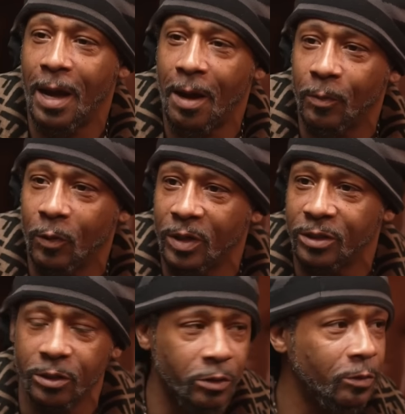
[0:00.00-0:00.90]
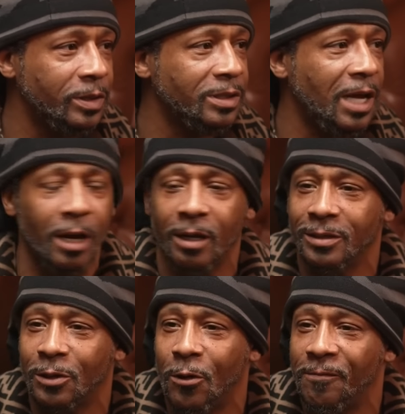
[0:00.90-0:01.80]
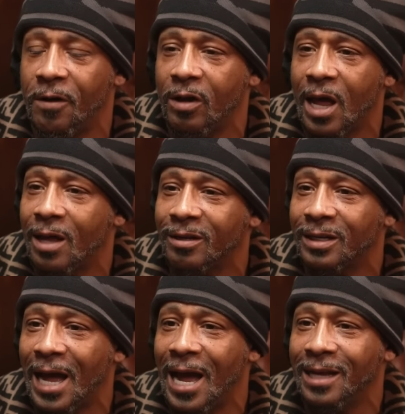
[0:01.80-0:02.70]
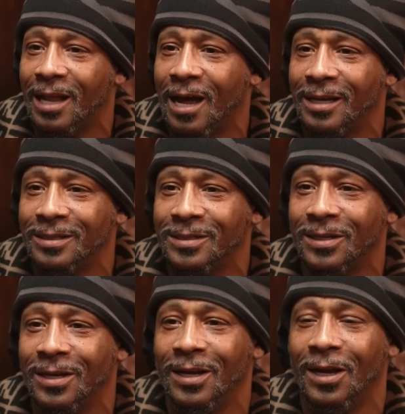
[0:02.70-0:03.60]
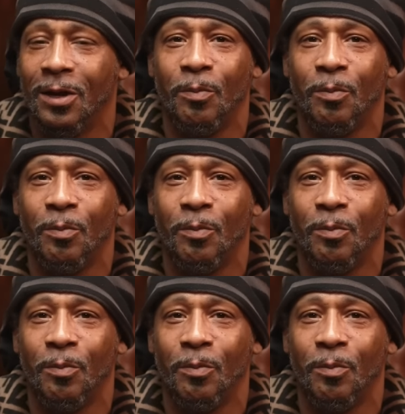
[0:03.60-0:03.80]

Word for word: I'm going to do is not is going to fall out of the guidelines. Right.